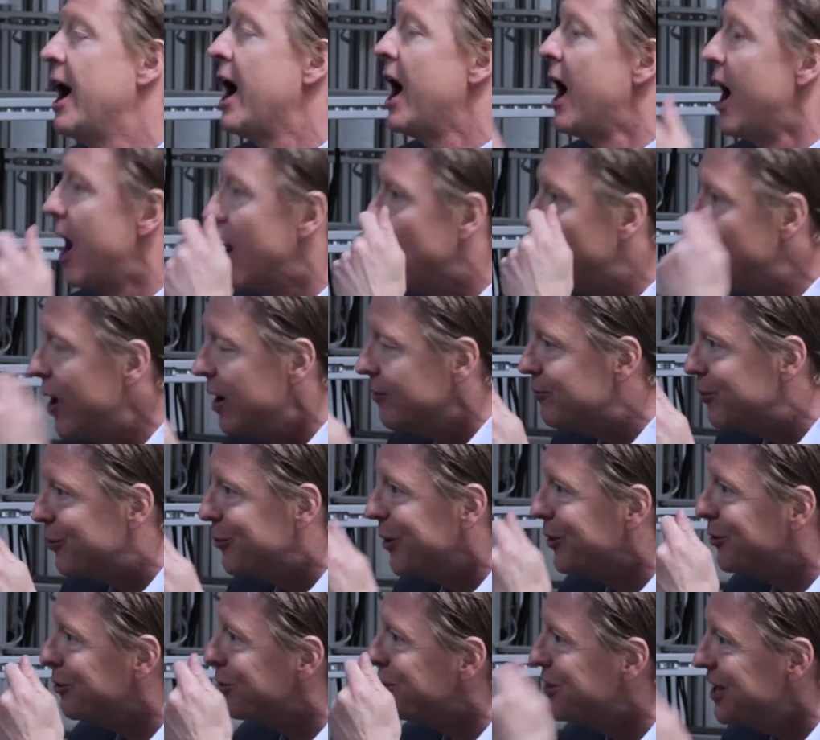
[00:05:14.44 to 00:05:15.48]
However,
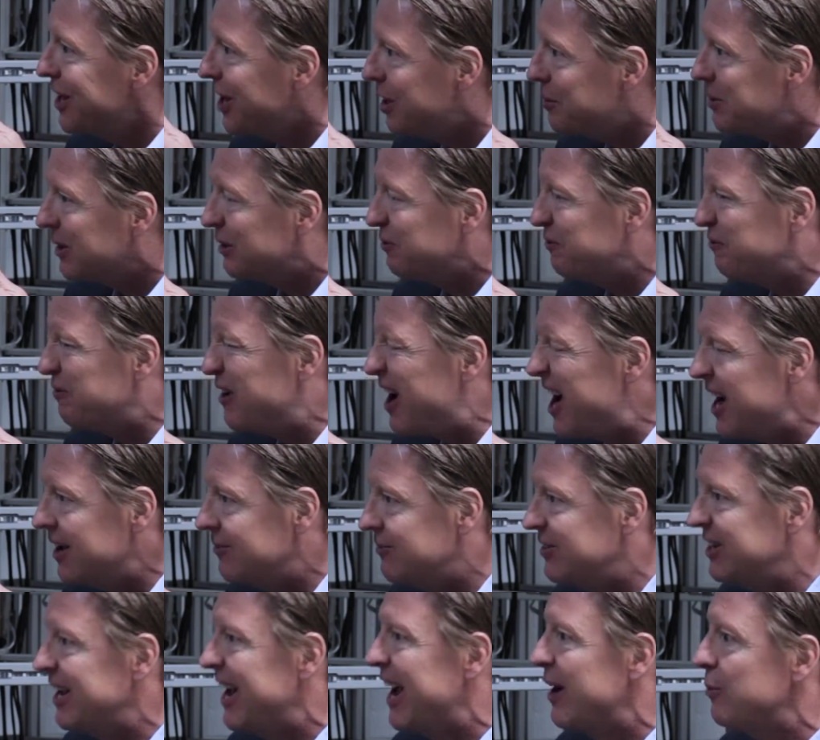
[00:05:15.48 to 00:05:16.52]
when you think about
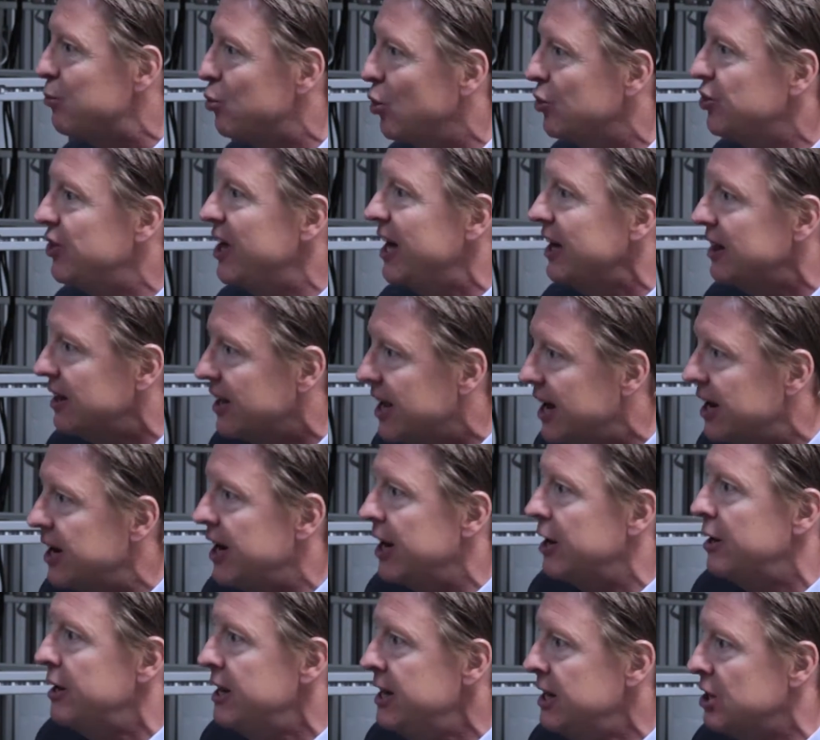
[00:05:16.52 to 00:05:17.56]
5G and what that can
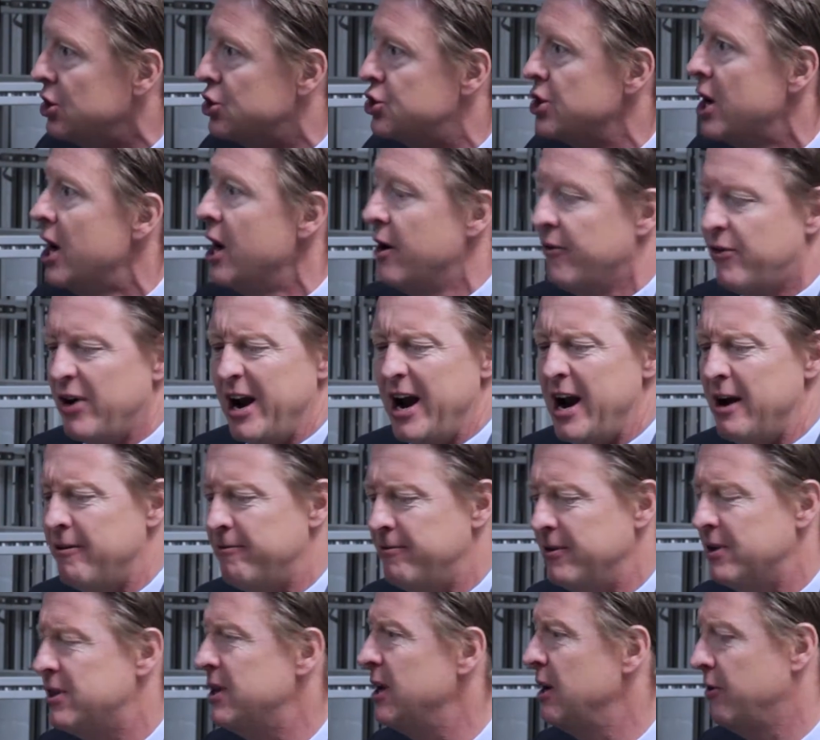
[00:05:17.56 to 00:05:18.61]
unleash, for
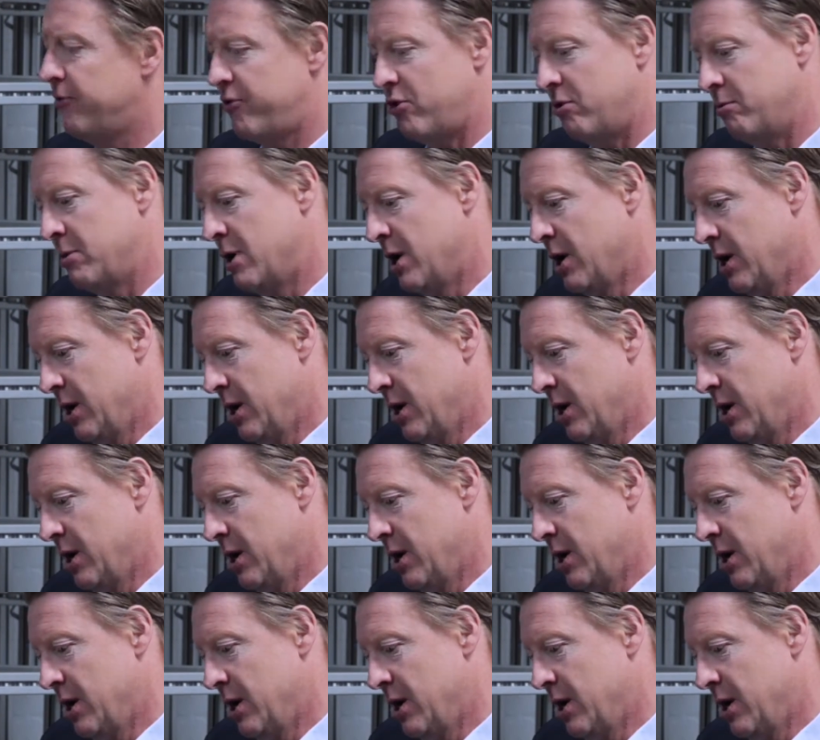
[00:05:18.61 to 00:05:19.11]
everything from